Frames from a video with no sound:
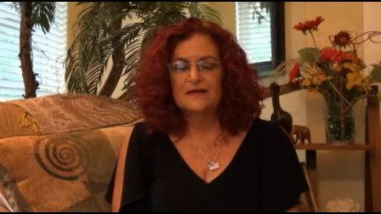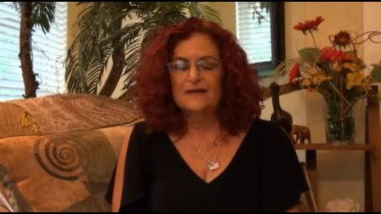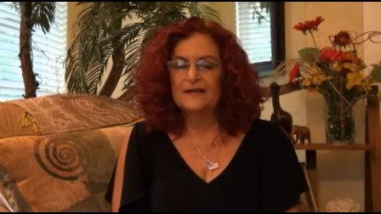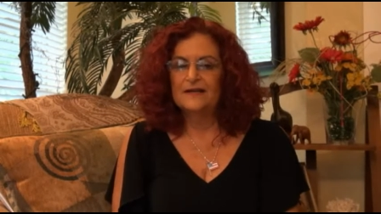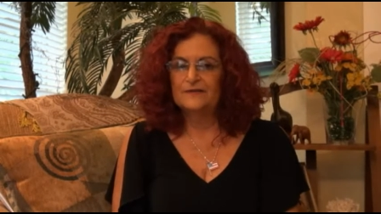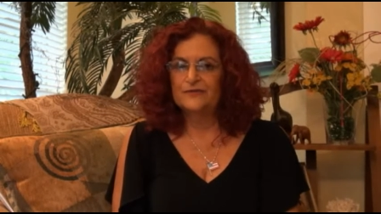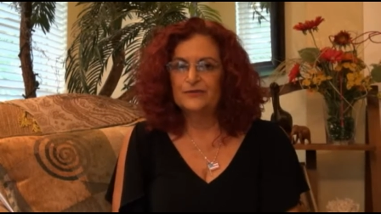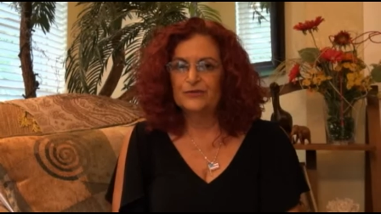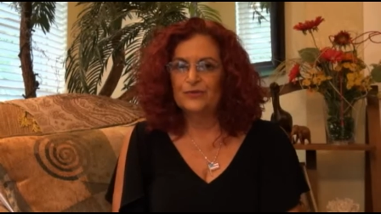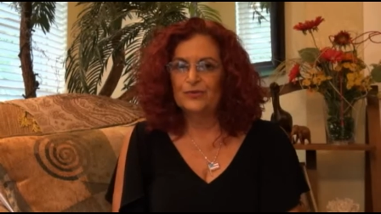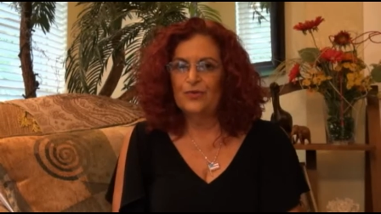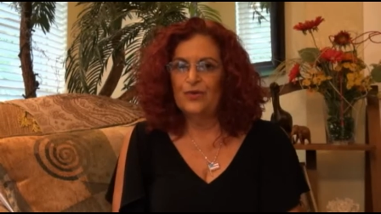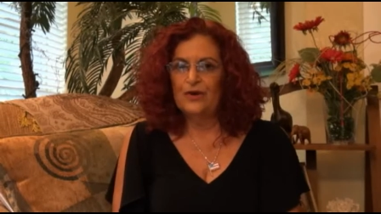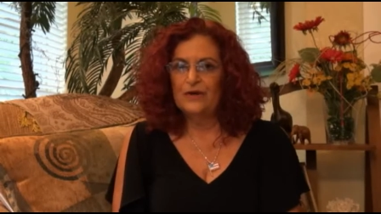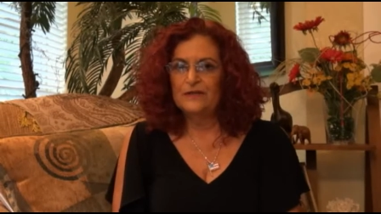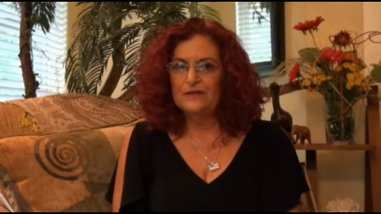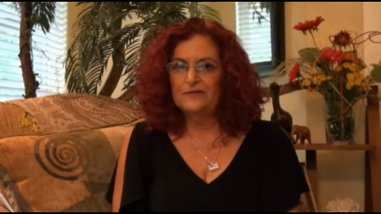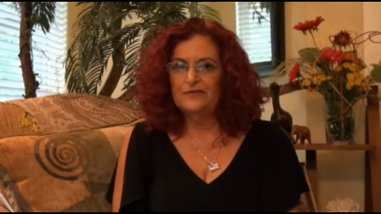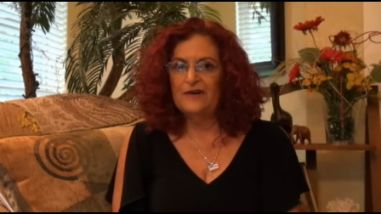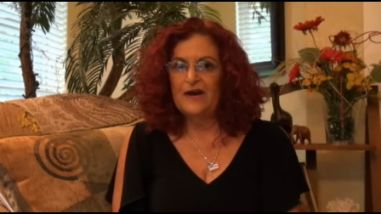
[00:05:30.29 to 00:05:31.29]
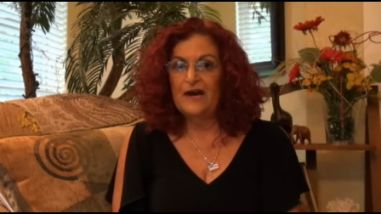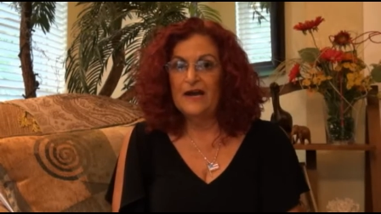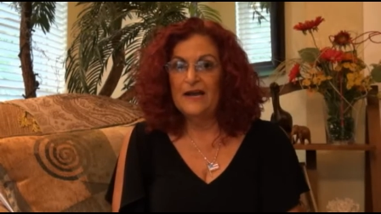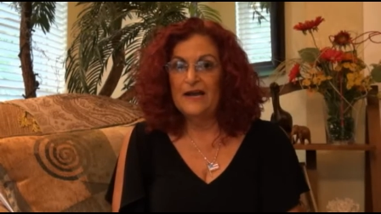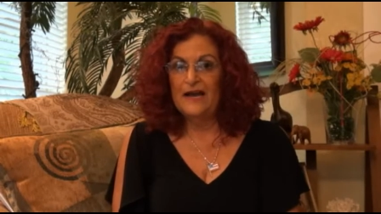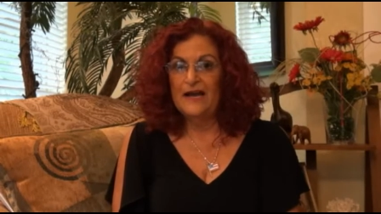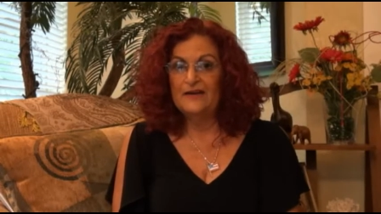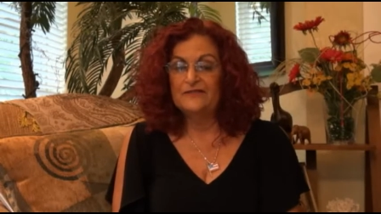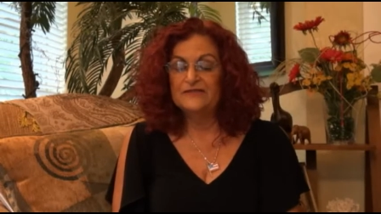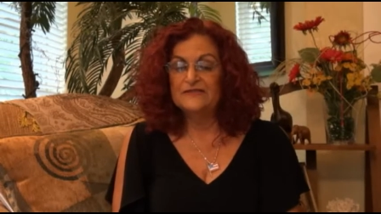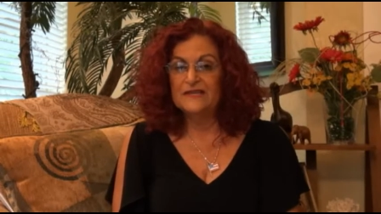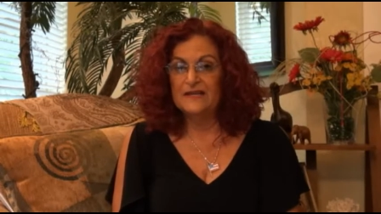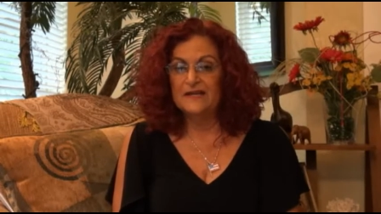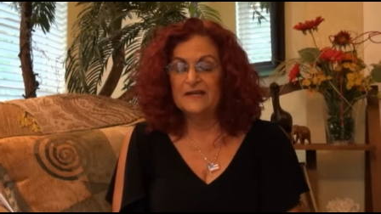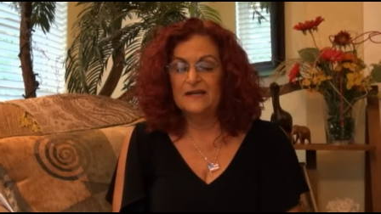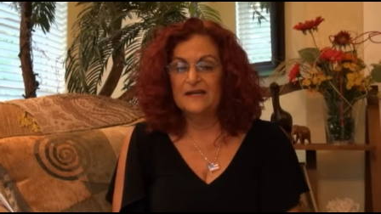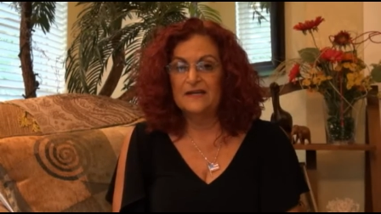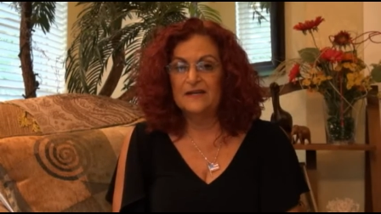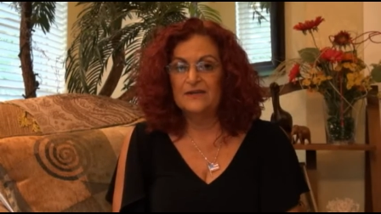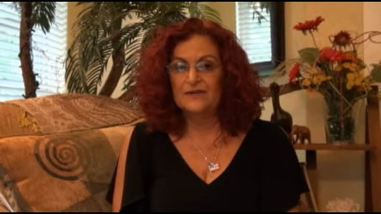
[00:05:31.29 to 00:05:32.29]
After all, if I have 10
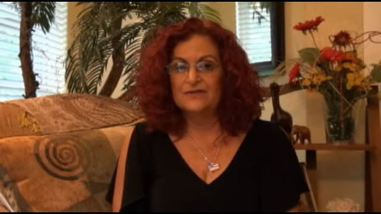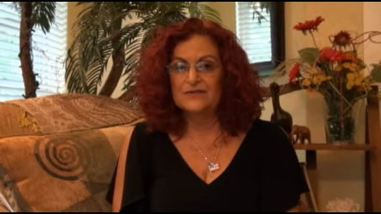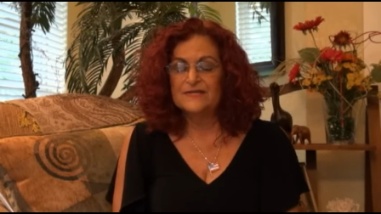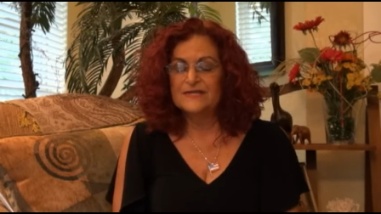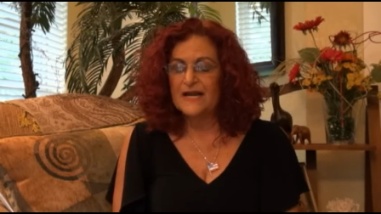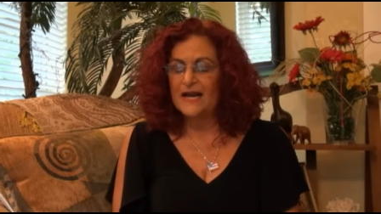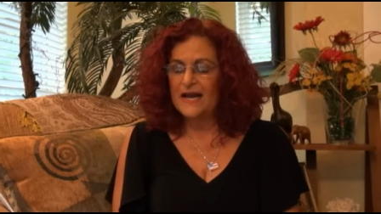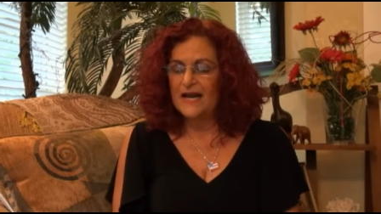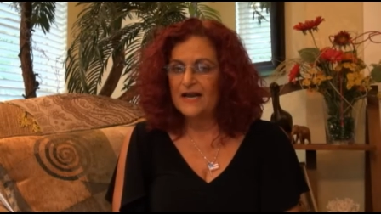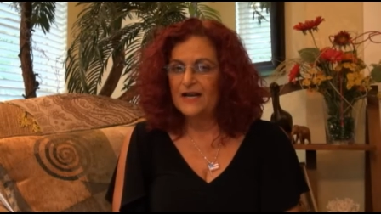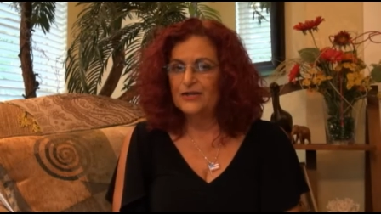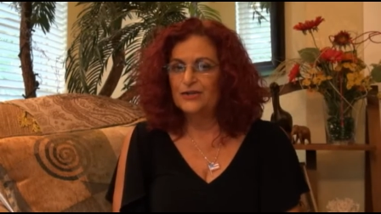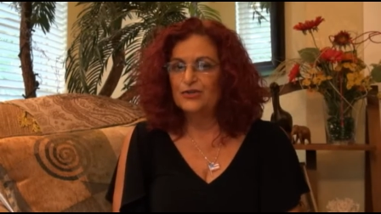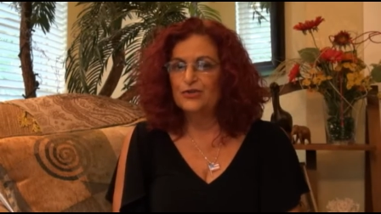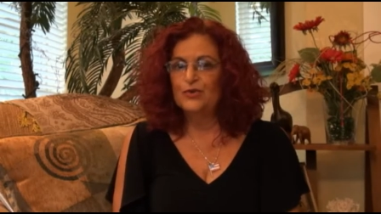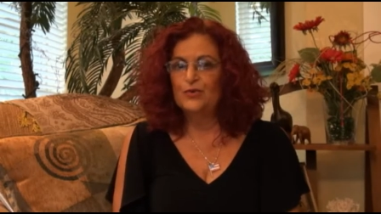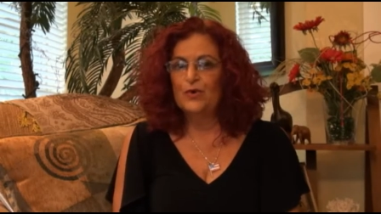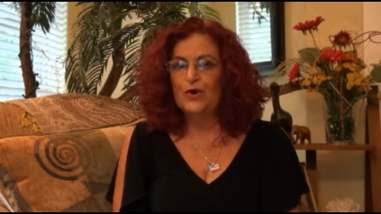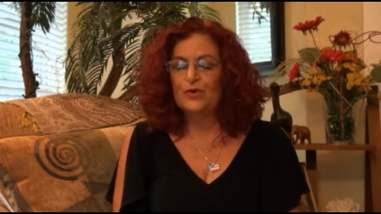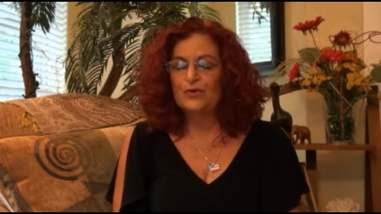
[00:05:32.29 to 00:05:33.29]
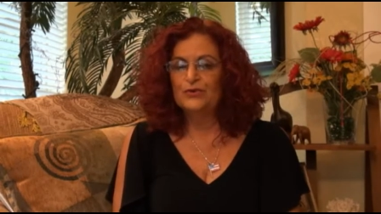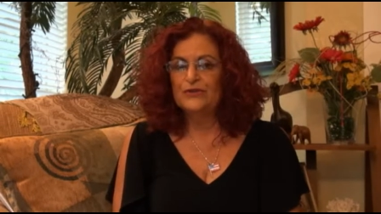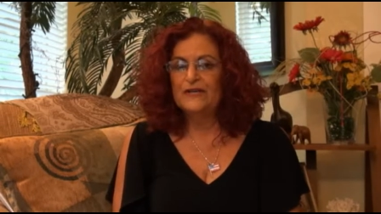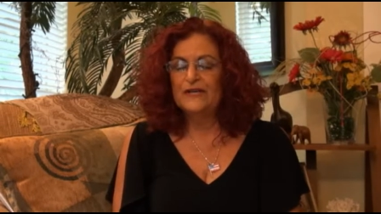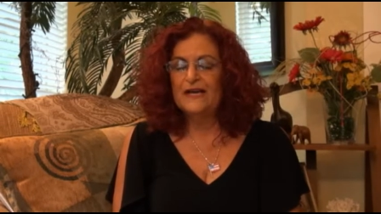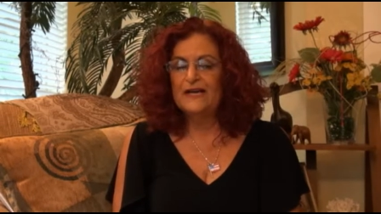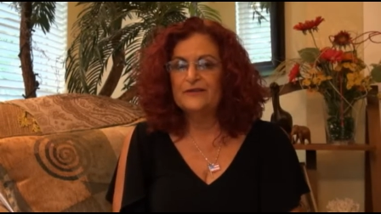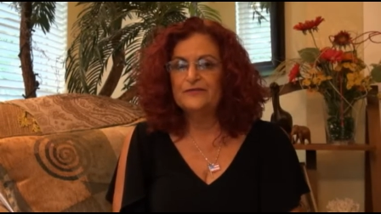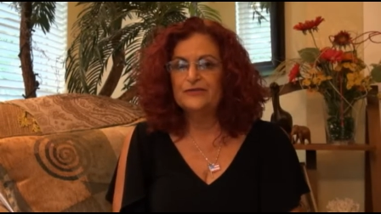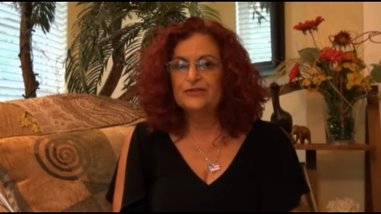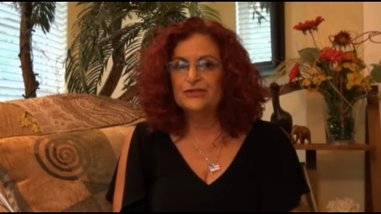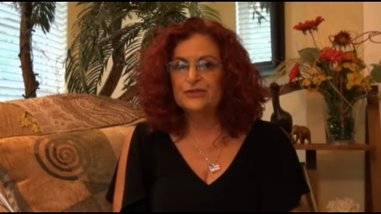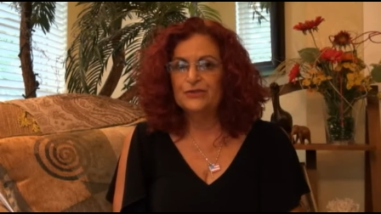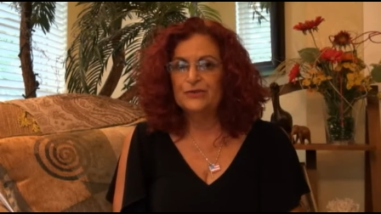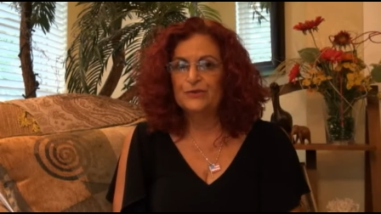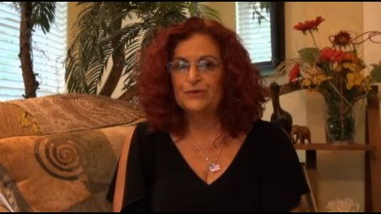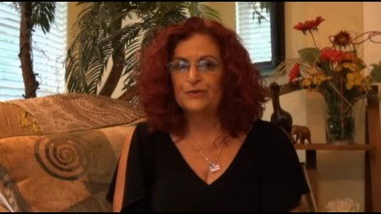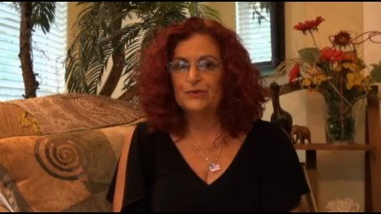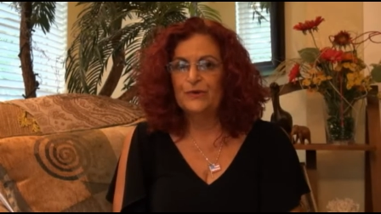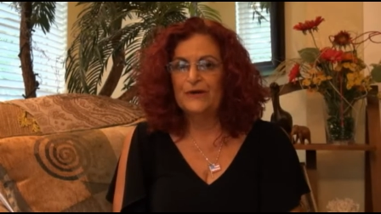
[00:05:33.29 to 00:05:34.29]
acres and you only have
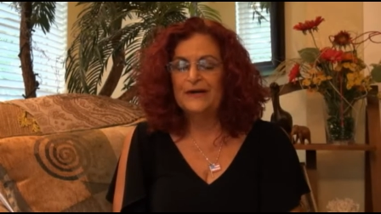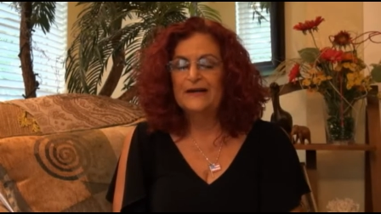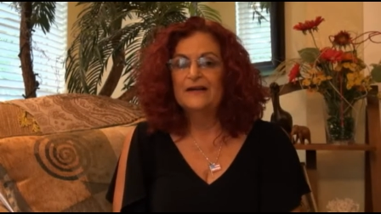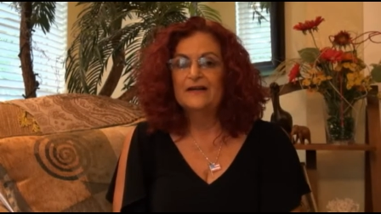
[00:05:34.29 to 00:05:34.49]
two,